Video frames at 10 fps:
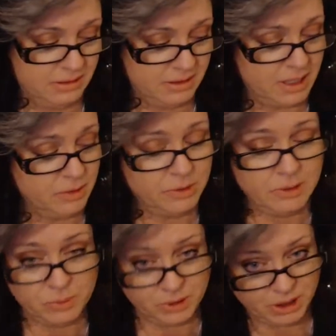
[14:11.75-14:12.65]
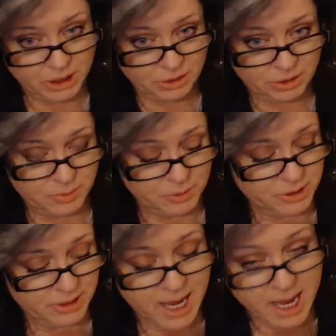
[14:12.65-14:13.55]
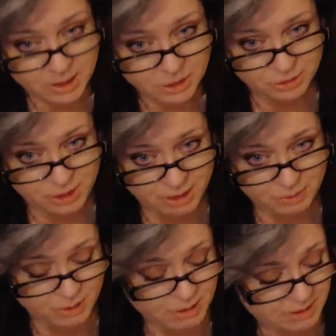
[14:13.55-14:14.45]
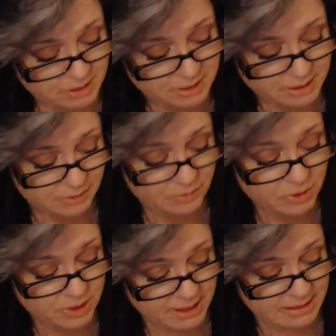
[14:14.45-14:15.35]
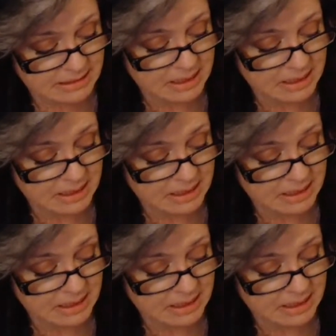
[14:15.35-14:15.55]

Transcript: I really appreciate your support and your kind words. That's very nice.